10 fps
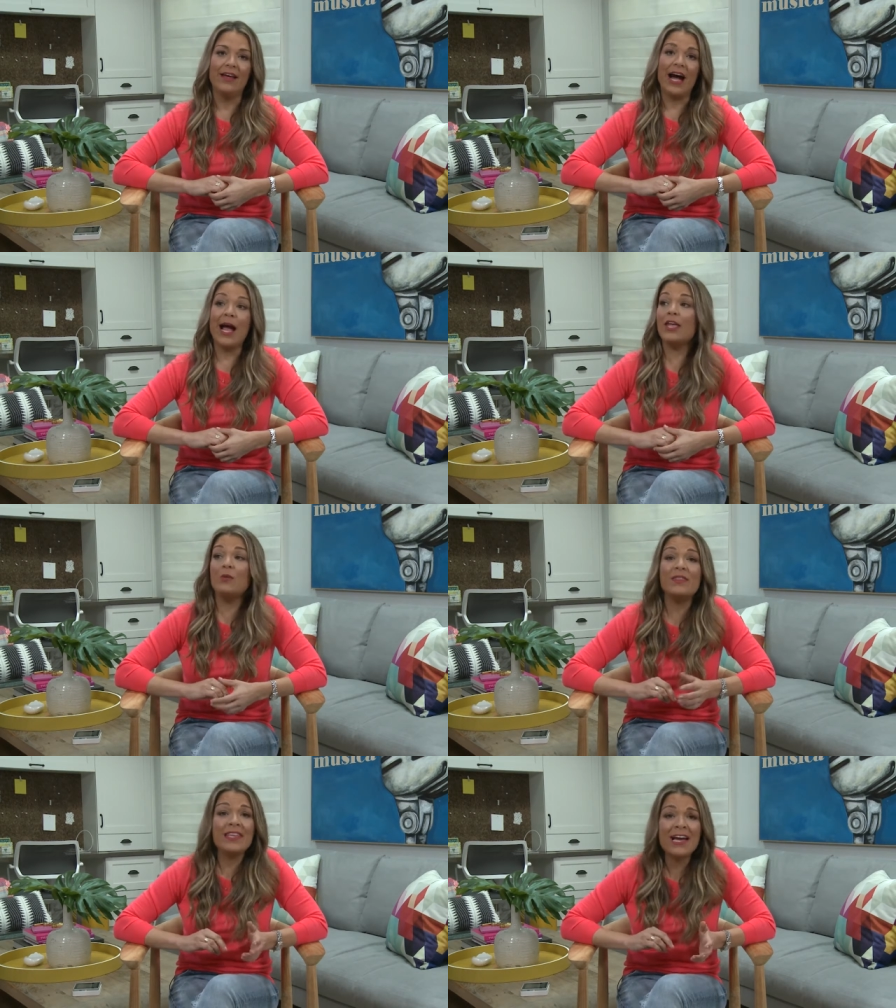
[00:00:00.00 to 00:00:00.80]
I, you
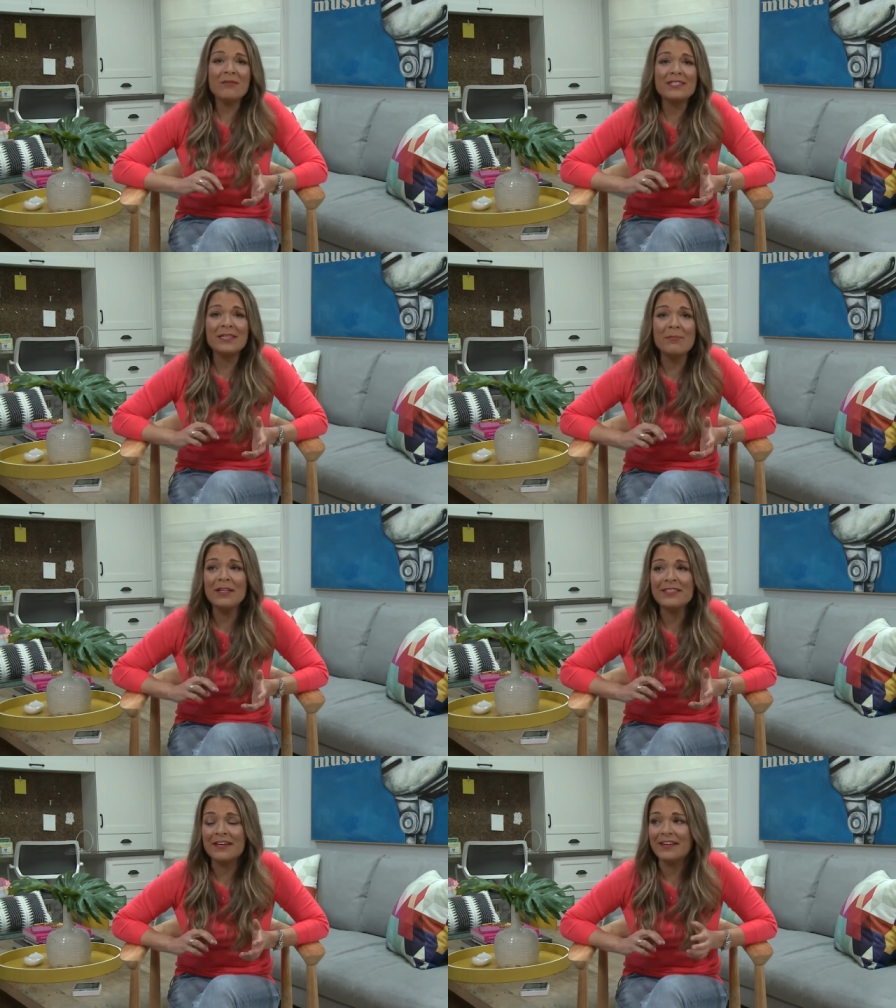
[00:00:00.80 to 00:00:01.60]
would think I was oh, in the
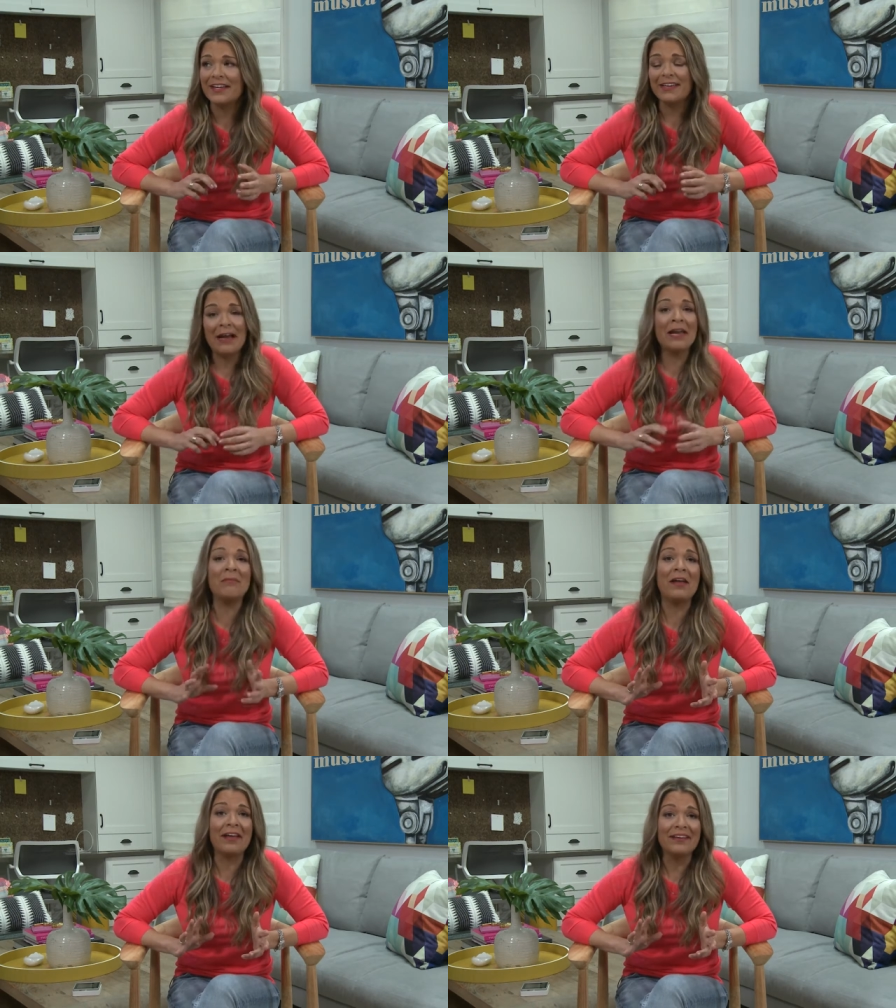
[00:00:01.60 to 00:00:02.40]
military, and
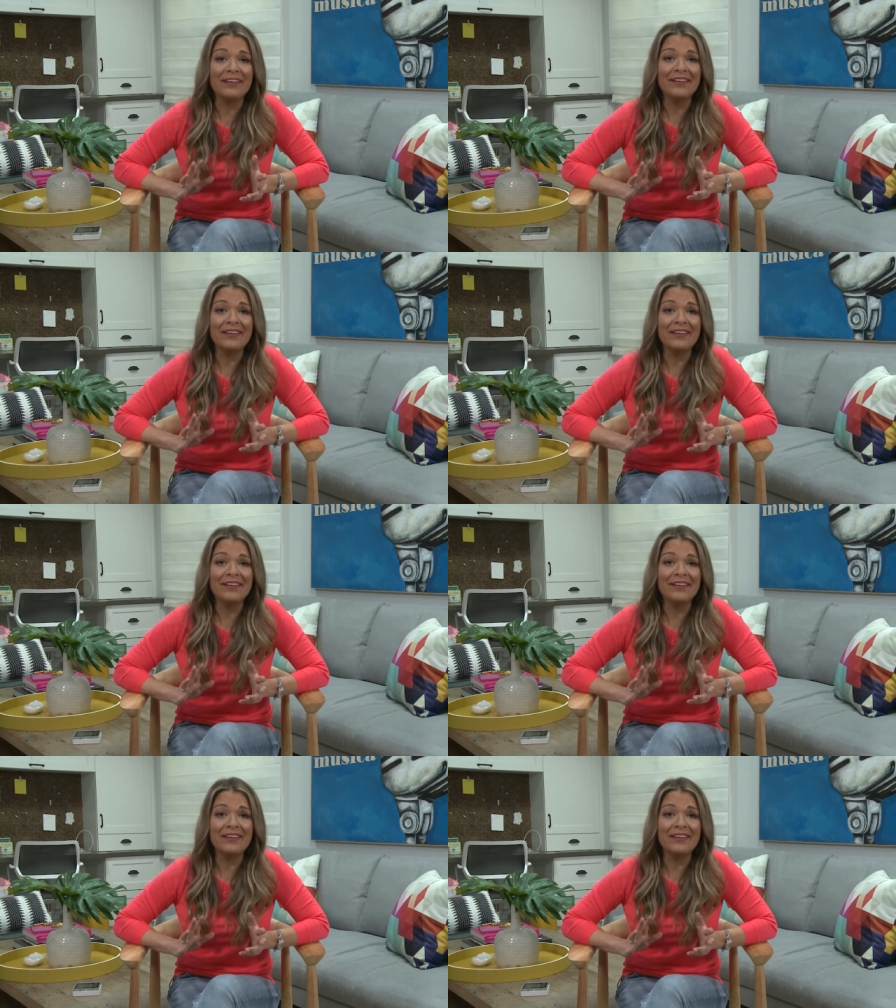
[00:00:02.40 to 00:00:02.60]
I'm not.